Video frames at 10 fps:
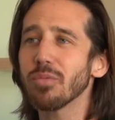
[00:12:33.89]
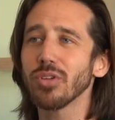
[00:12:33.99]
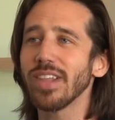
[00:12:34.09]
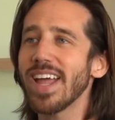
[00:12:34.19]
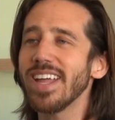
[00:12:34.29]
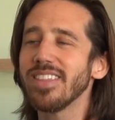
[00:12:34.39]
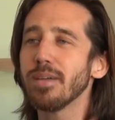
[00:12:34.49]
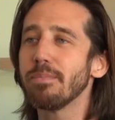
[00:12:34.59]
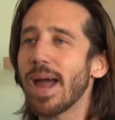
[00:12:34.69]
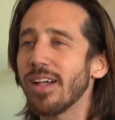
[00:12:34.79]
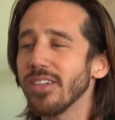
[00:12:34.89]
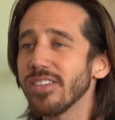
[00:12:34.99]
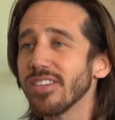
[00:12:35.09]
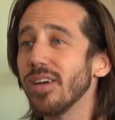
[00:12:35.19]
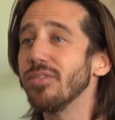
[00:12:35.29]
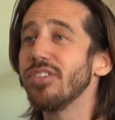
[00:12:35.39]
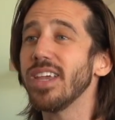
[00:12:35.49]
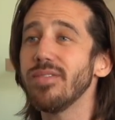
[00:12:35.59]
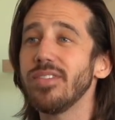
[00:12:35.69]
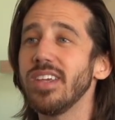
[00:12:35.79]
and we're laying the balance of
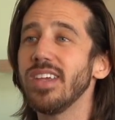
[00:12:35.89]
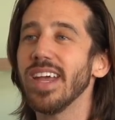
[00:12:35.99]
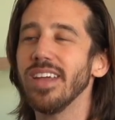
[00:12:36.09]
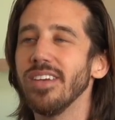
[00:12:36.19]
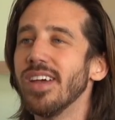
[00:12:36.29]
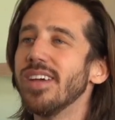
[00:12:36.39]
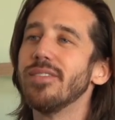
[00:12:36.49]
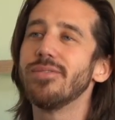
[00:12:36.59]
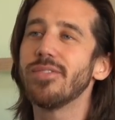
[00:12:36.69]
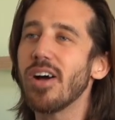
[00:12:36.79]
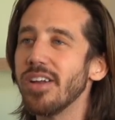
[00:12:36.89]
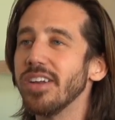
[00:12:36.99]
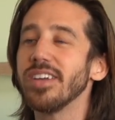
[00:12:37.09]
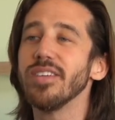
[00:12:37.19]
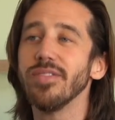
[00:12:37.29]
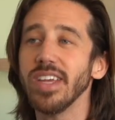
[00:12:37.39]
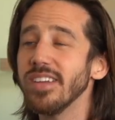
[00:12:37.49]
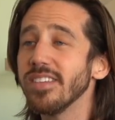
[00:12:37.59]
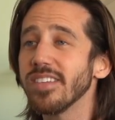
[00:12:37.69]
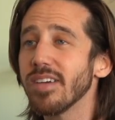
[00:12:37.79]
safety and fun and
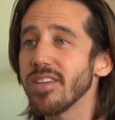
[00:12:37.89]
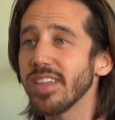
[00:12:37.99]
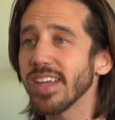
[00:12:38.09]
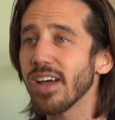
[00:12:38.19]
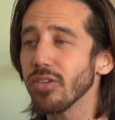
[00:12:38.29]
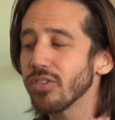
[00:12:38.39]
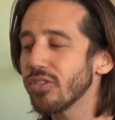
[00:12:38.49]
convenience and everything else.